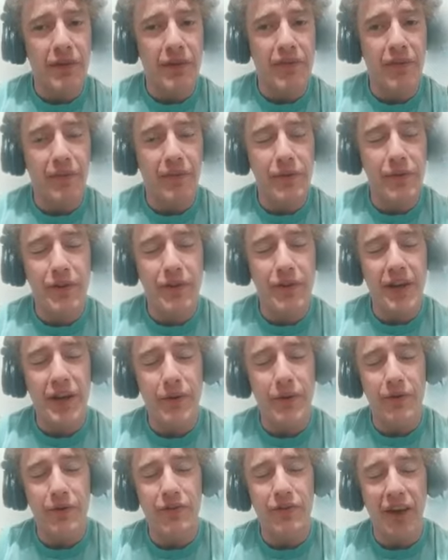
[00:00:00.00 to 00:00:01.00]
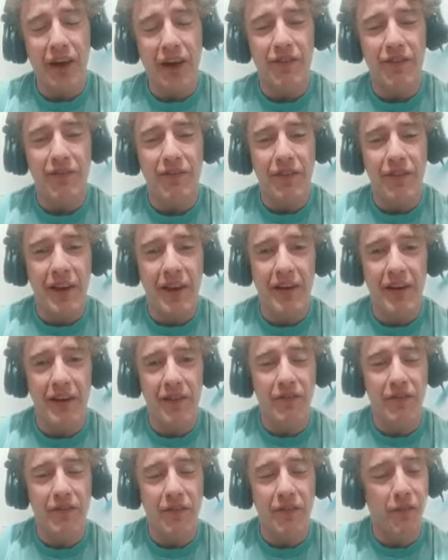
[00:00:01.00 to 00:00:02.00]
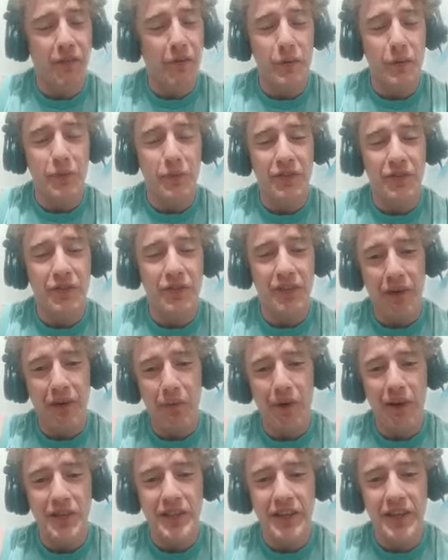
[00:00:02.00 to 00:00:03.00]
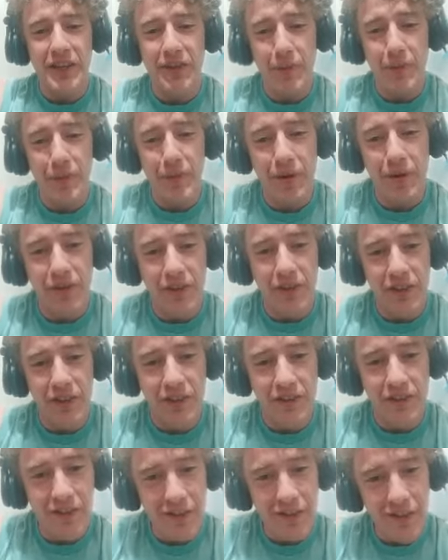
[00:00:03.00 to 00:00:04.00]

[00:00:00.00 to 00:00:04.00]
from the UK who is not a fan of, who does not watch any of the Premier Leagues.